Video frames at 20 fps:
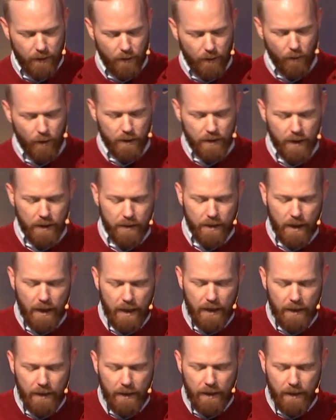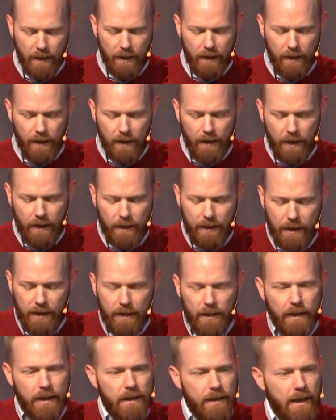where it says, and
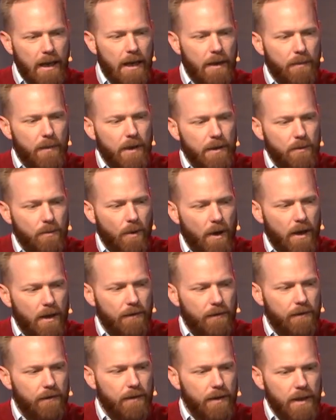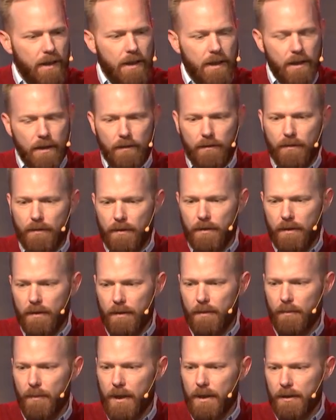he named his wife Eve
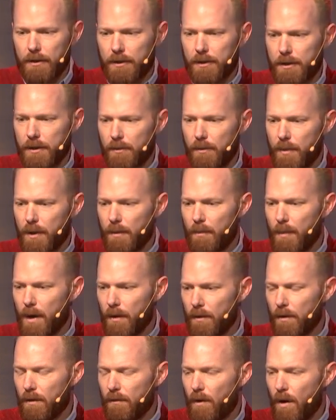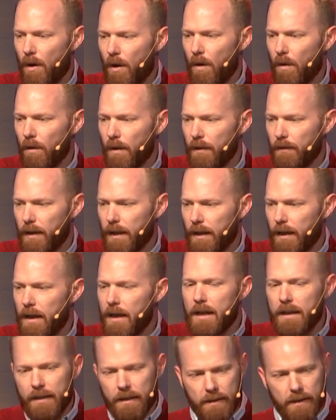because she would be the mother of all living?
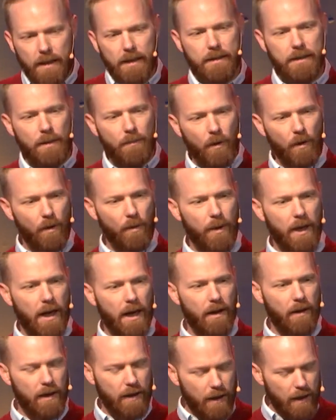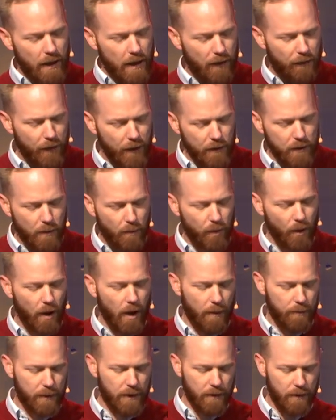Doesn't that seem a little bit out of, it feels
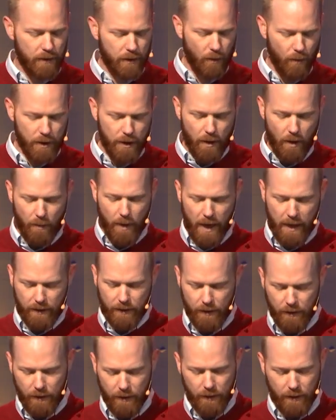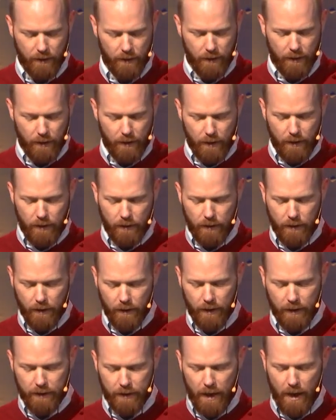abrupt. So when you go back to
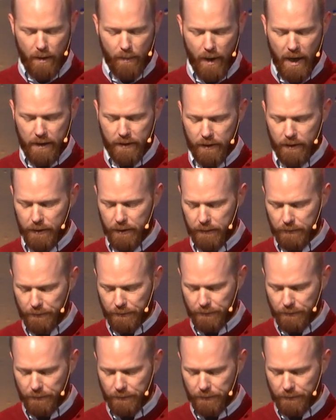the entire passage,